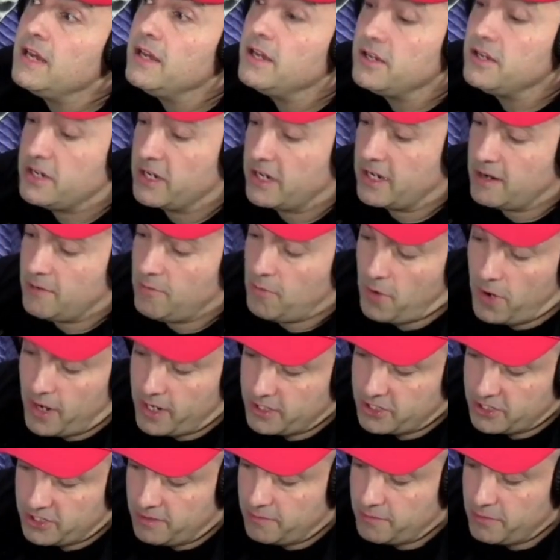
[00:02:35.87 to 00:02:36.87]
to come
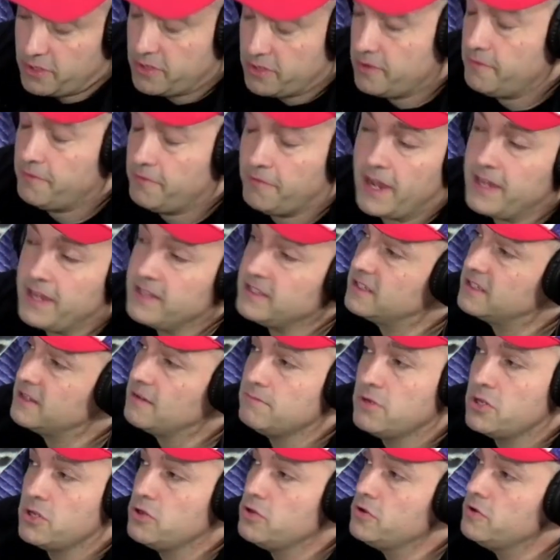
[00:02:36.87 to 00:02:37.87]
watch some dude fight
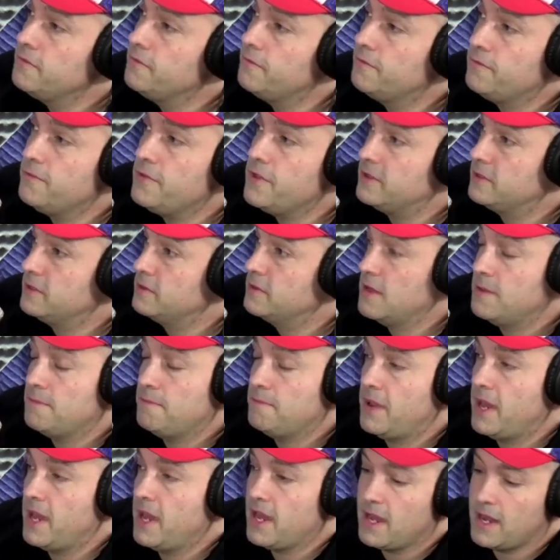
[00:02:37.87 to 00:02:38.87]
some dude that's
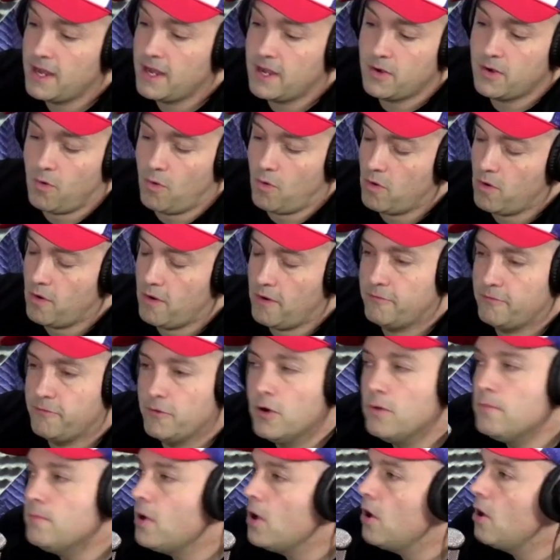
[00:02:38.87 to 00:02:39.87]
getting paid or a
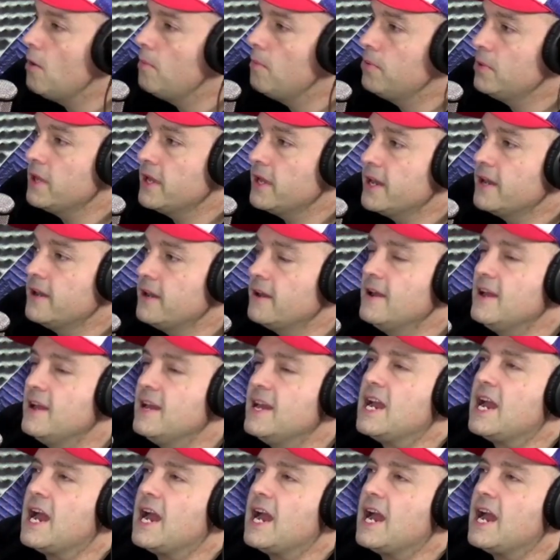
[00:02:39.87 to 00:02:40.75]
football player,